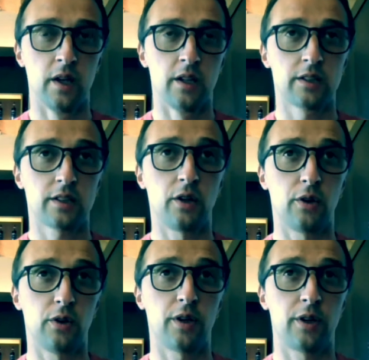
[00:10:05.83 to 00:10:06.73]

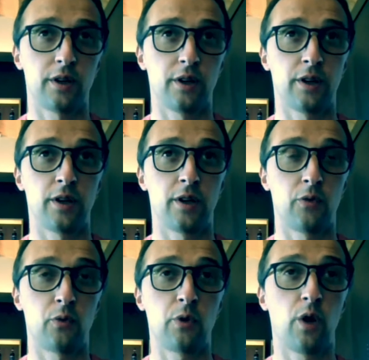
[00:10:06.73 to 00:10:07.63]
So
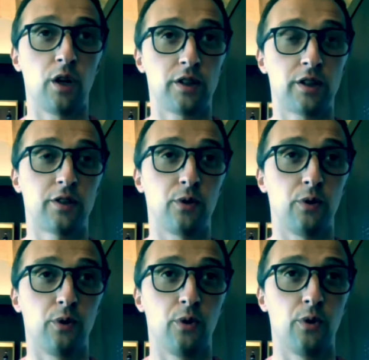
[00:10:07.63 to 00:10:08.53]
we want
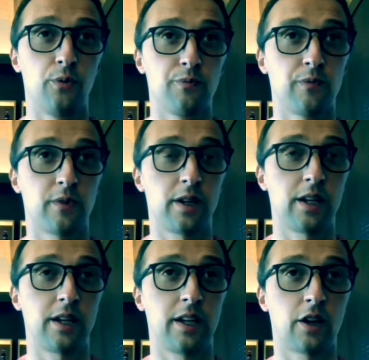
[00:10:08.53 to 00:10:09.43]
to,
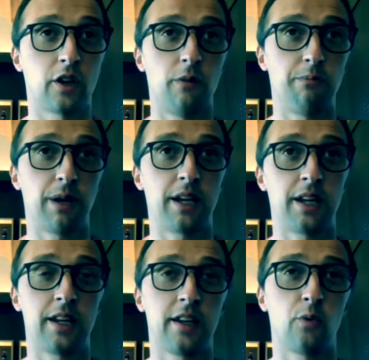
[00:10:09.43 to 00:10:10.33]
the
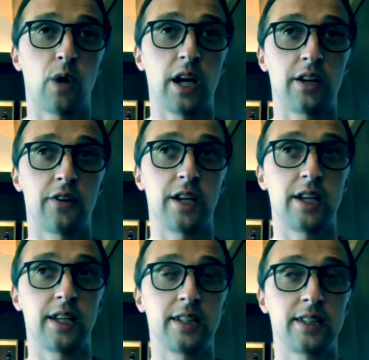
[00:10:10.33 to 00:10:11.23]
company, the winery,
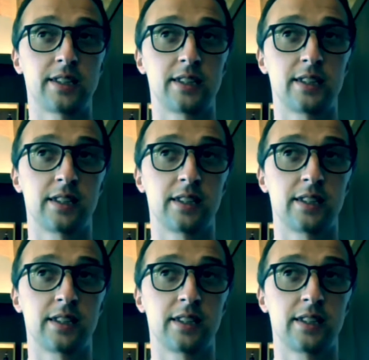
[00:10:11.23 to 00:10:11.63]
it's,